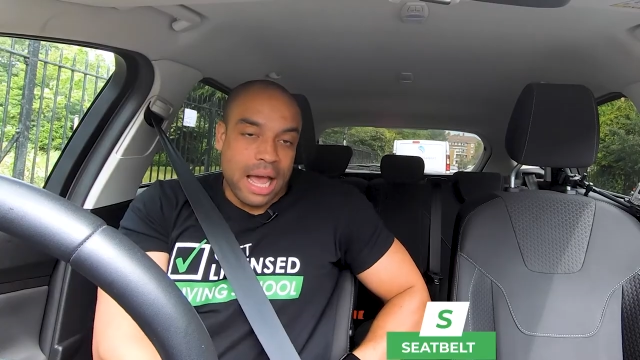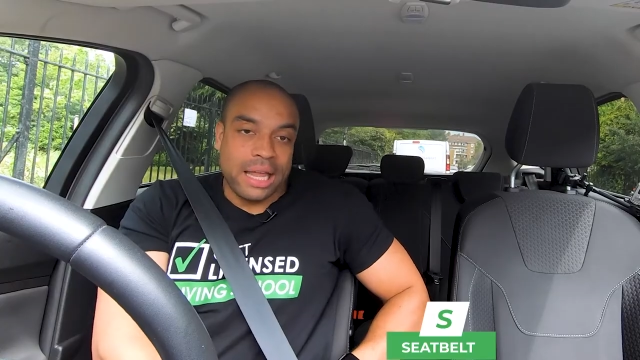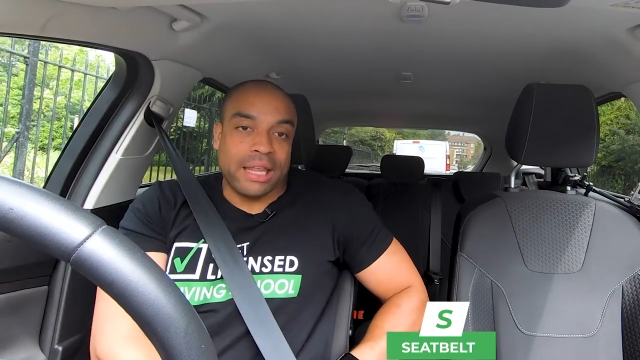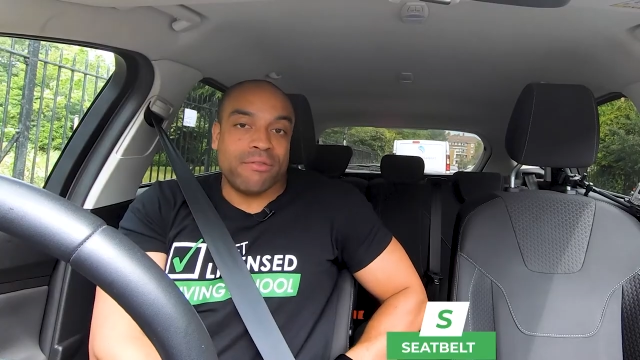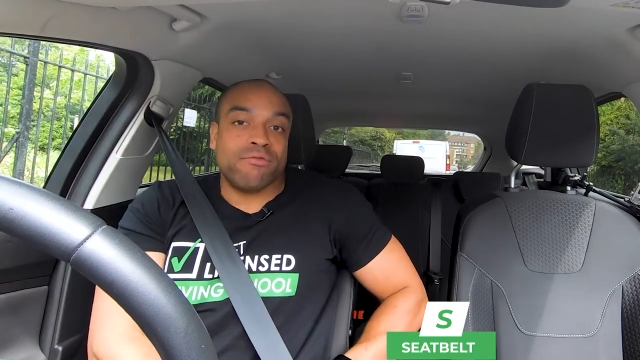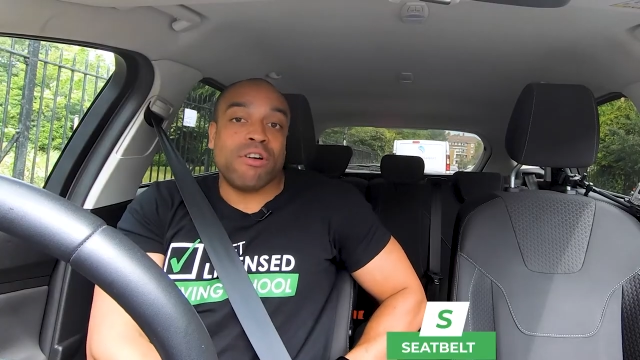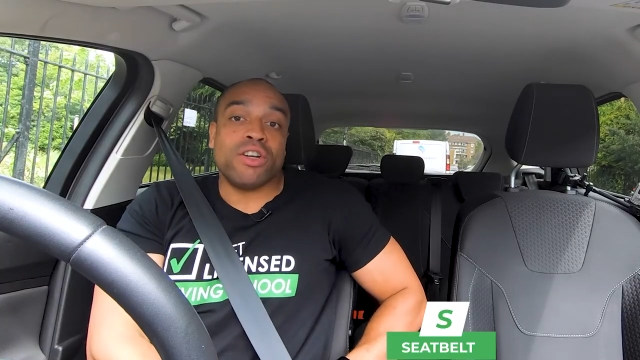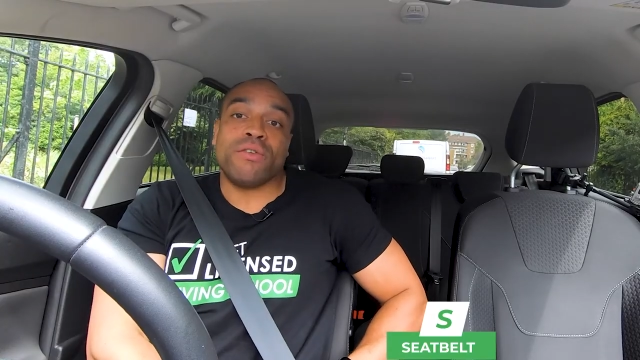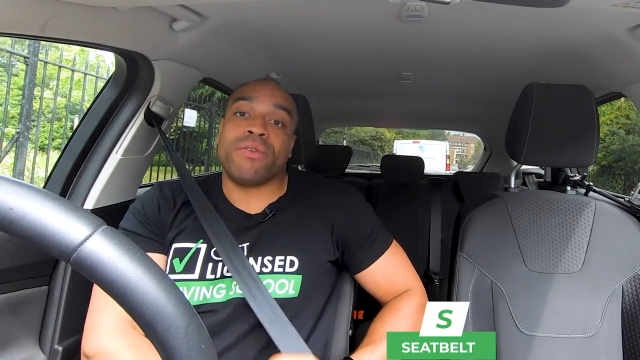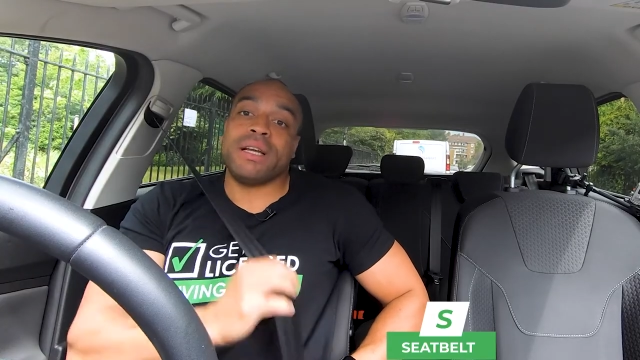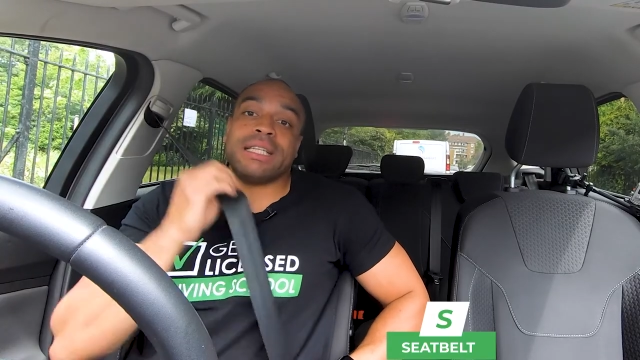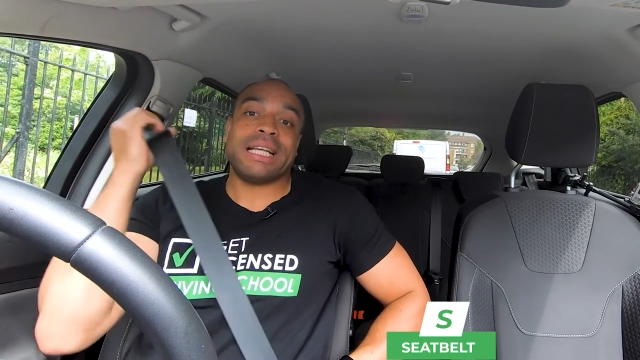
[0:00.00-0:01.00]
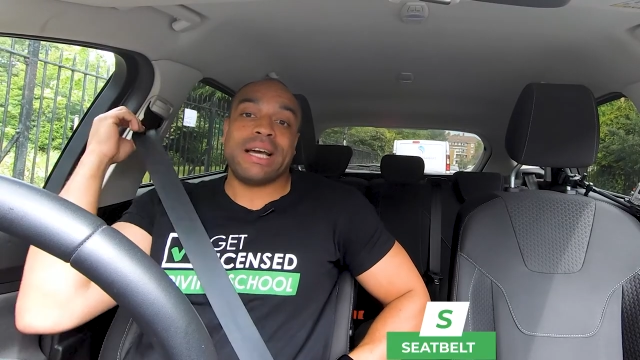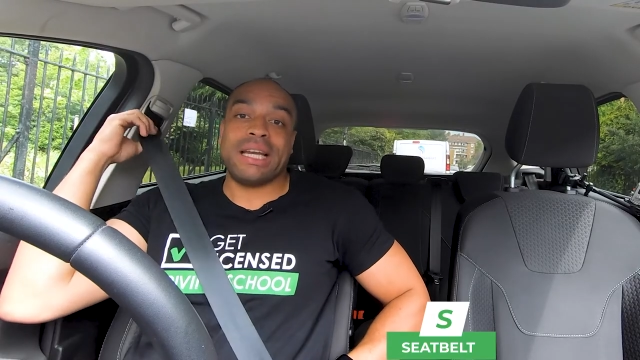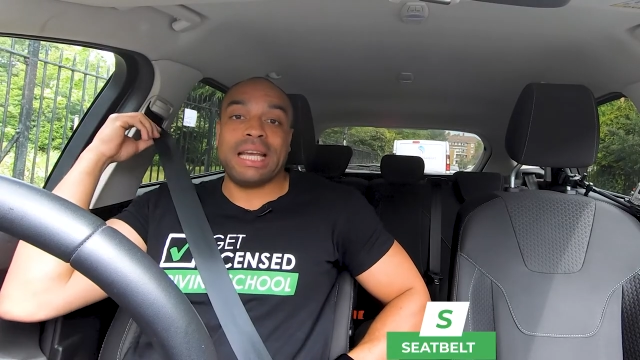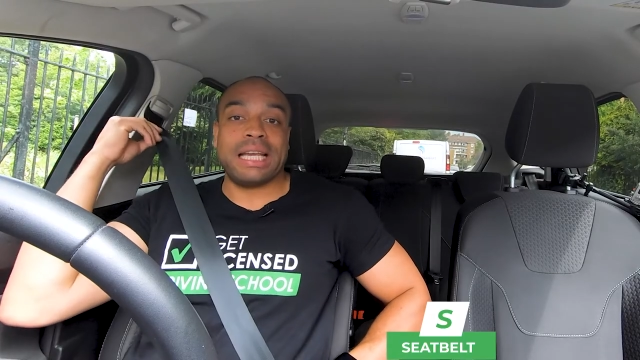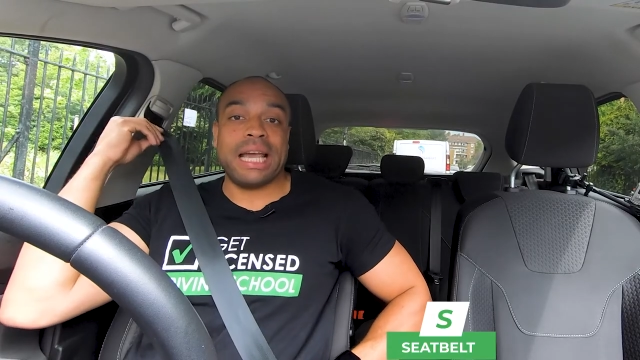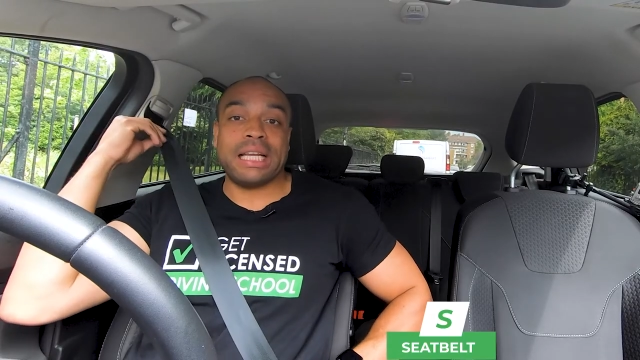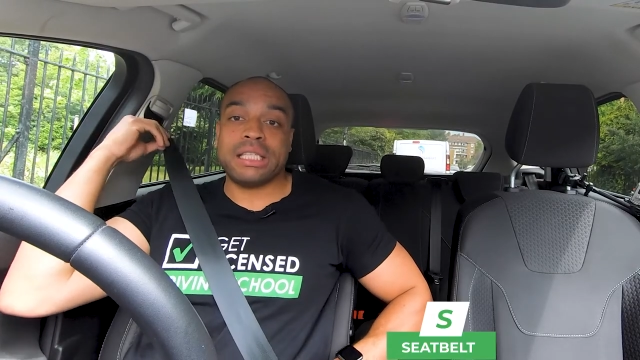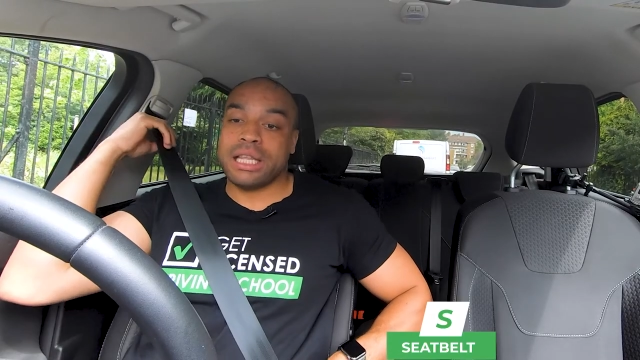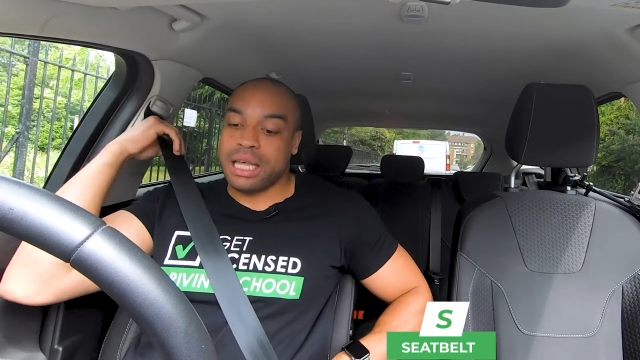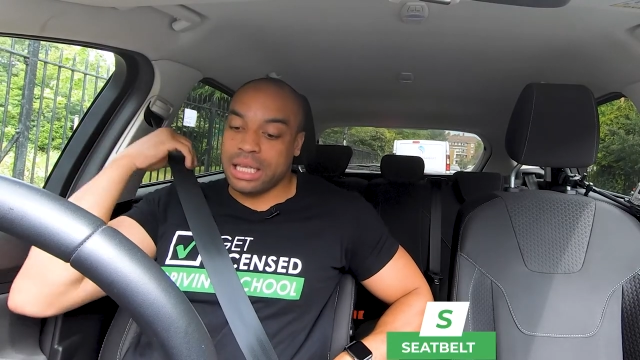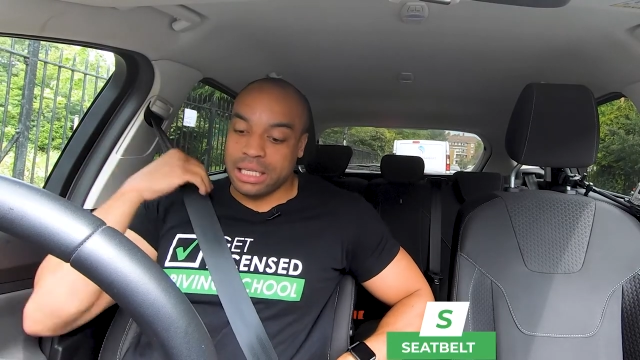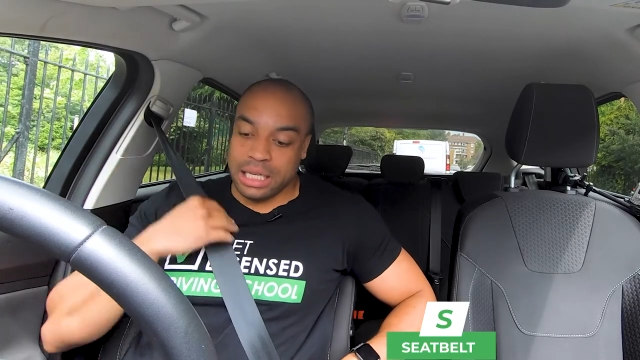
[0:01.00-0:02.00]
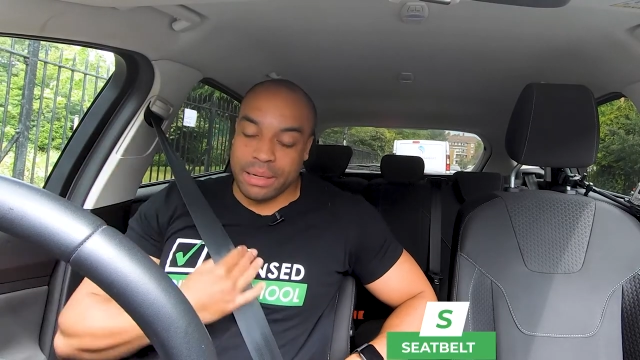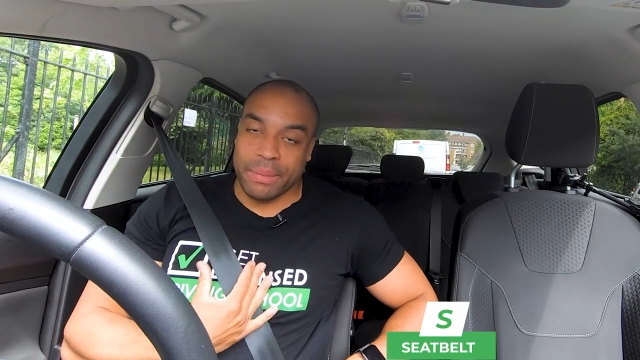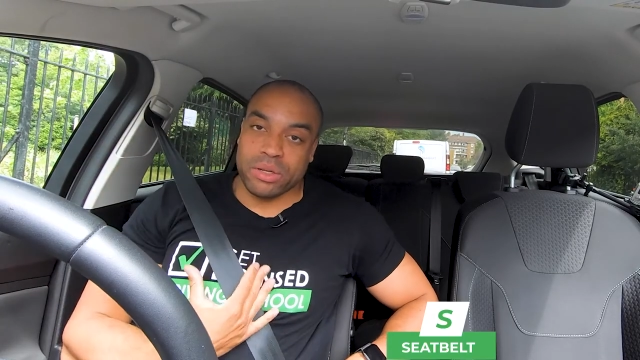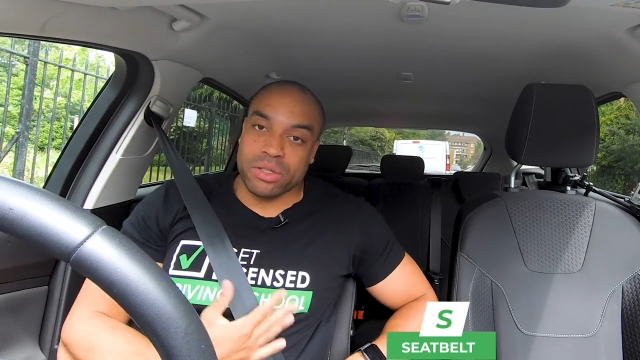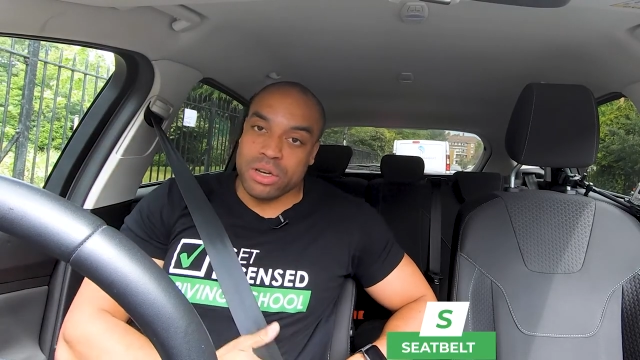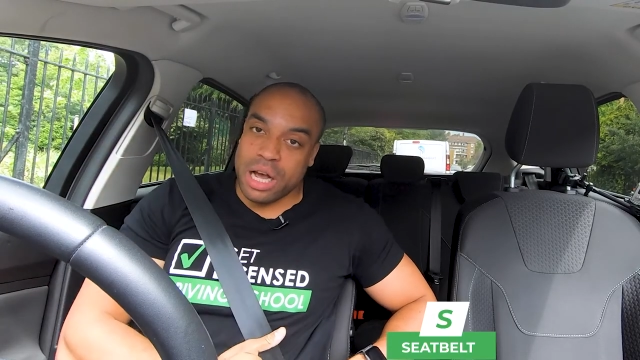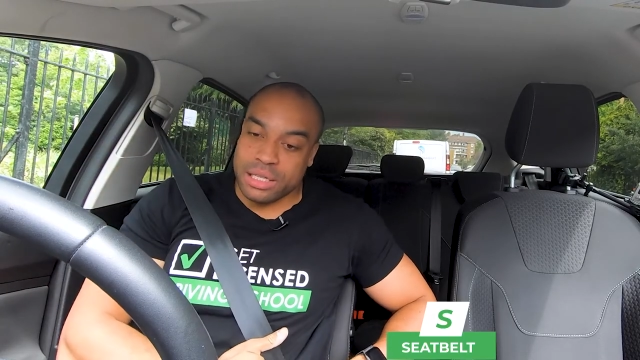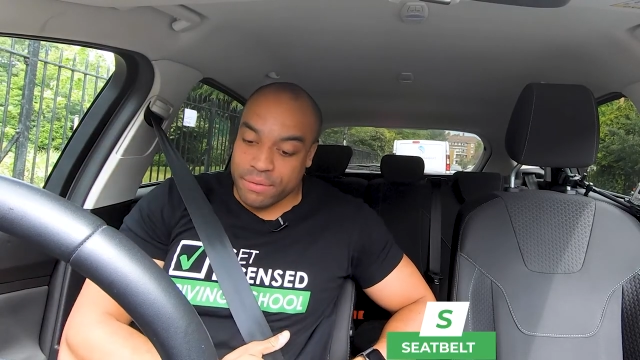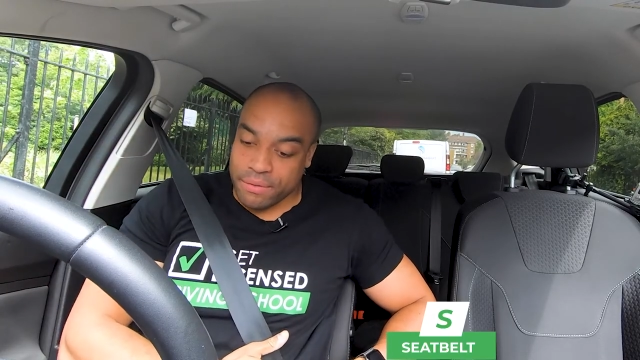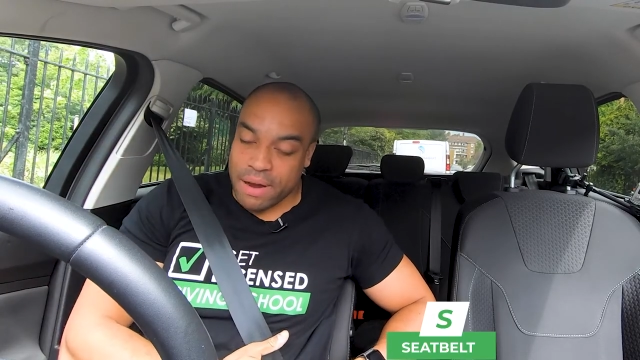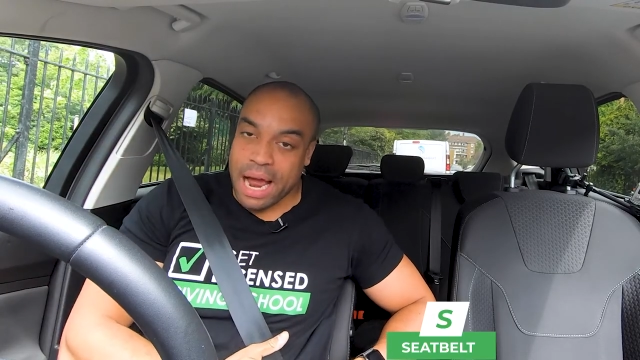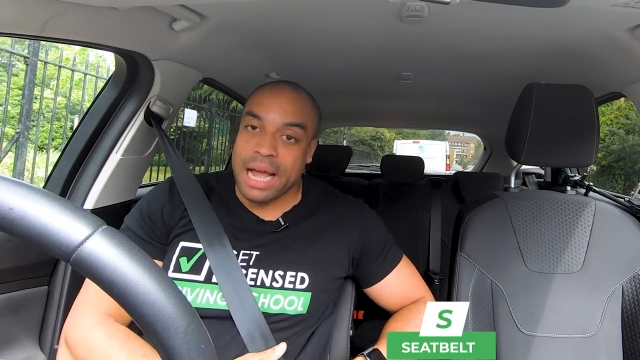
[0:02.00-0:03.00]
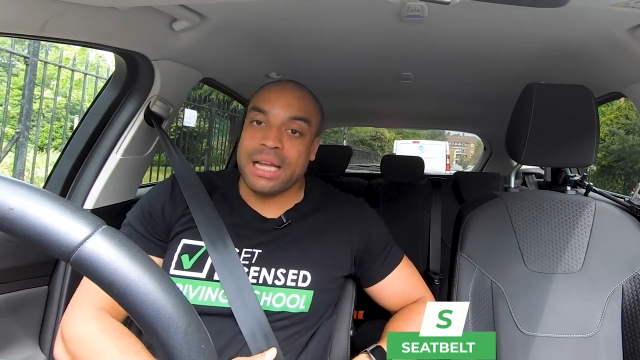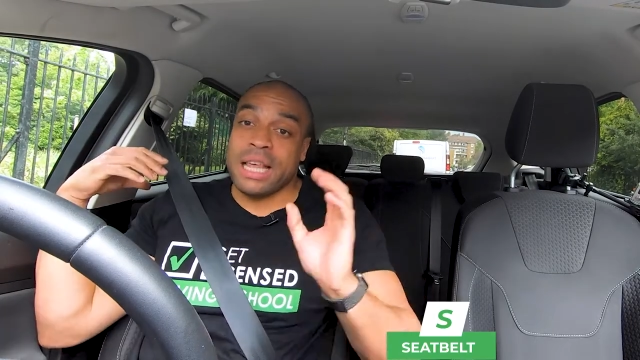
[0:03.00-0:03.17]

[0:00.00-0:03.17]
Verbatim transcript: and then run your finger down it again so that the seatbelt's nice and flat,